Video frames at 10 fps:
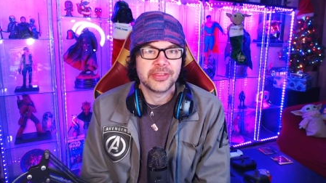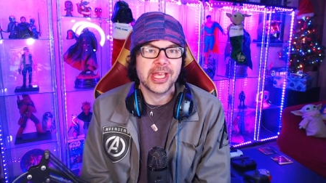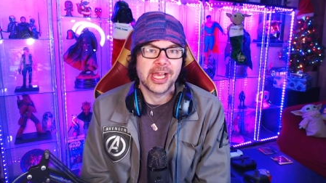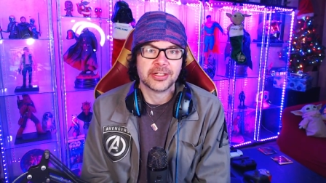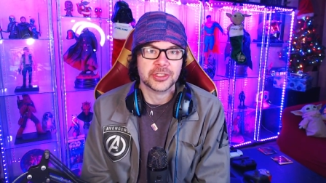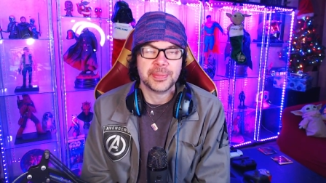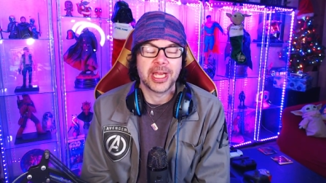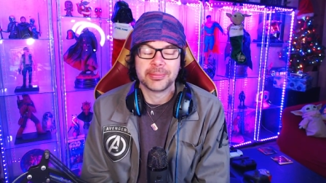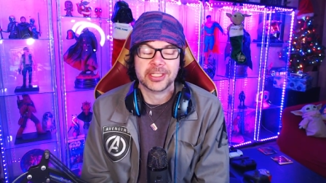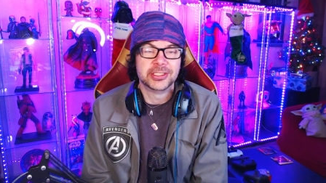the actors
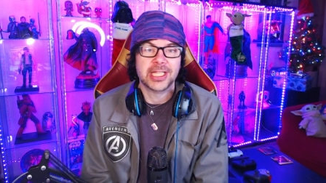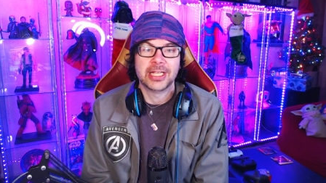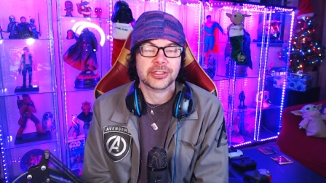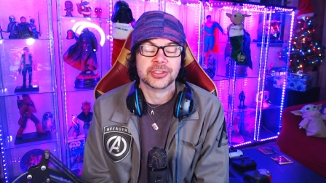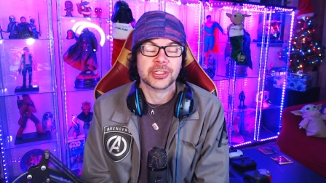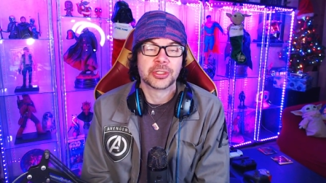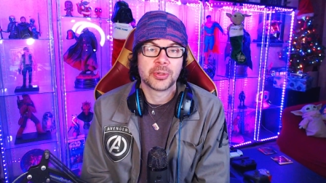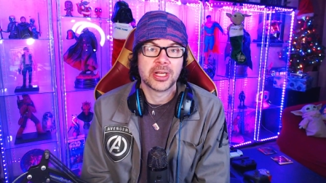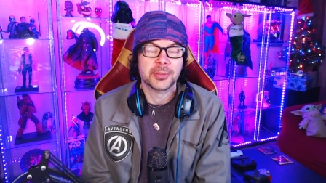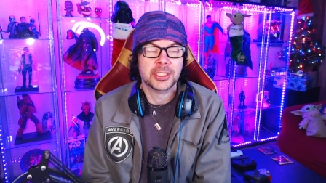back because the actors are
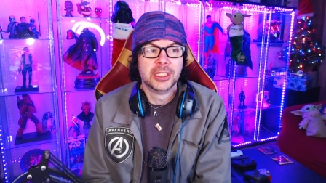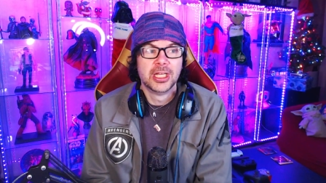incredible.